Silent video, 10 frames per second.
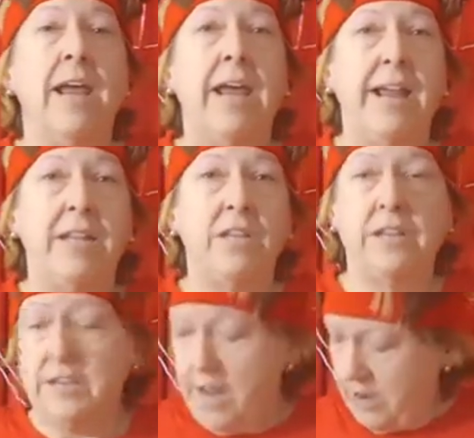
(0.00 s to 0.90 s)
and
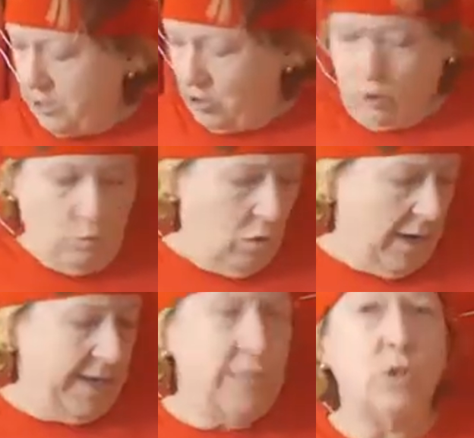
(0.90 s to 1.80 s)
not too
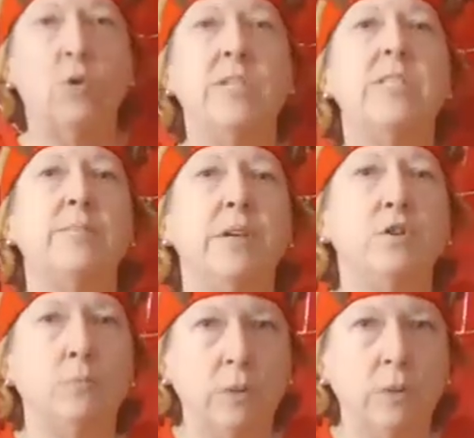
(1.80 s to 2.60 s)
wide so as to be too